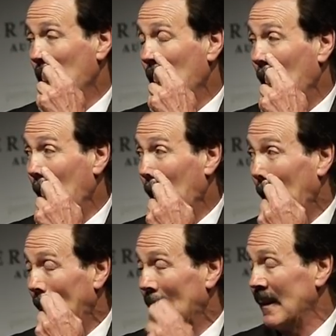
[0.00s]

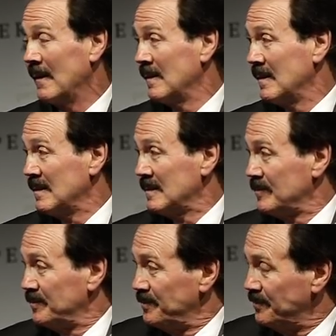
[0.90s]

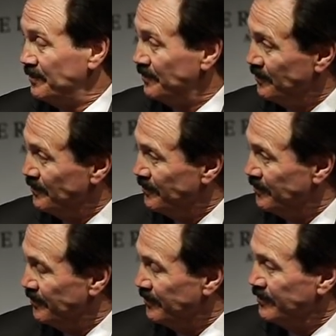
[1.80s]

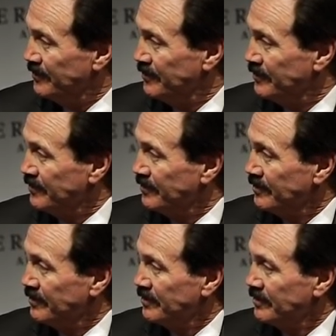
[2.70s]

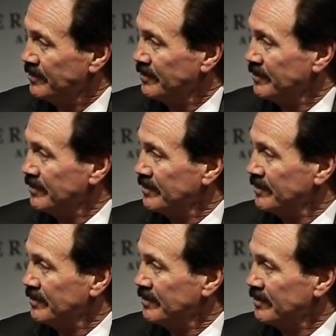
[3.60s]

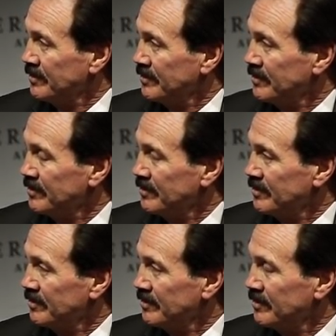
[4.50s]

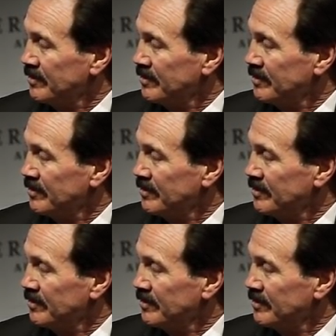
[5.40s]
This person isn't speaking.